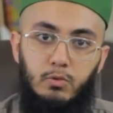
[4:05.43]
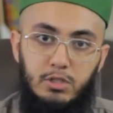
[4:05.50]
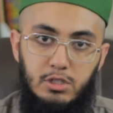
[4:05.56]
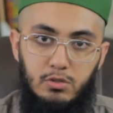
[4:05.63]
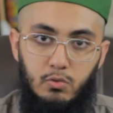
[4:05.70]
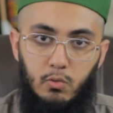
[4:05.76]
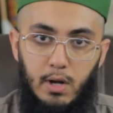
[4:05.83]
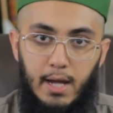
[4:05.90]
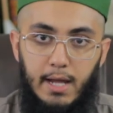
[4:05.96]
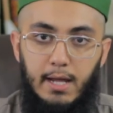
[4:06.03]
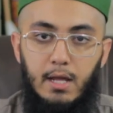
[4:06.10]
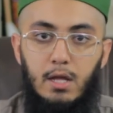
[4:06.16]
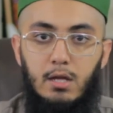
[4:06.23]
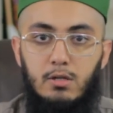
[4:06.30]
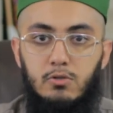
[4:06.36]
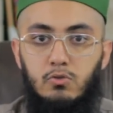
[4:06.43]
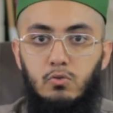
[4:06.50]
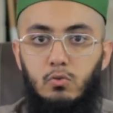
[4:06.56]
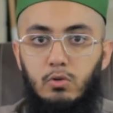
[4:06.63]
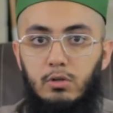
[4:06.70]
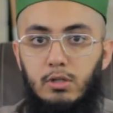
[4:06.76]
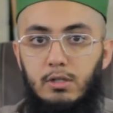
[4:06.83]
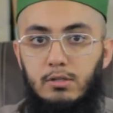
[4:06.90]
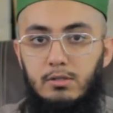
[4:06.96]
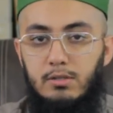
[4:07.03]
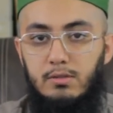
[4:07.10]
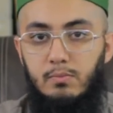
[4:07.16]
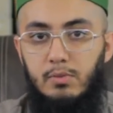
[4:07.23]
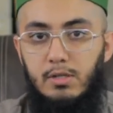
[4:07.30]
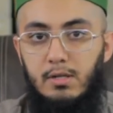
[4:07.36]
which is why
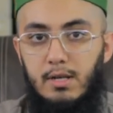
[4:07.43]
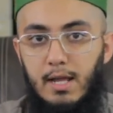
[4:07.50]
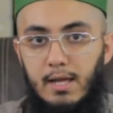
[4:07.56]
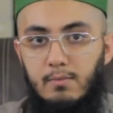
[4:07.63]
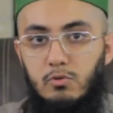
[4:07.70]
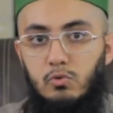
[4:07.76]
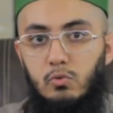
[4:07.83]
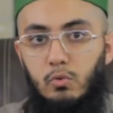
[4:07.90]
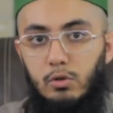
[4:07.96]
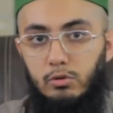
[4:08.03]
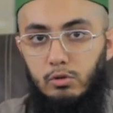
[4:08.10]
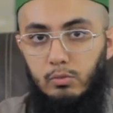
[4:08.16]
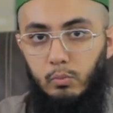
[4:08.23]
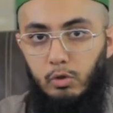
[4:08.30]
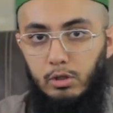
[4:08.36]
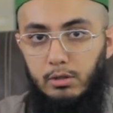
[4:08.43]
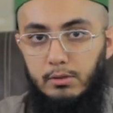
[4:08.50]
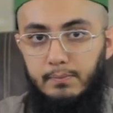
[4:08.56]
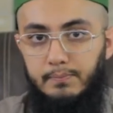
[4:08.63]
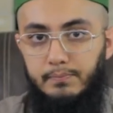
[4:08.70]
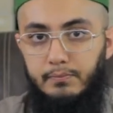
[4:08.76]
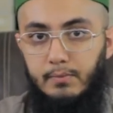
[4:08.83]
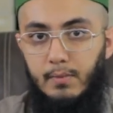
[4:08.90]
it's been named Surah Mulk.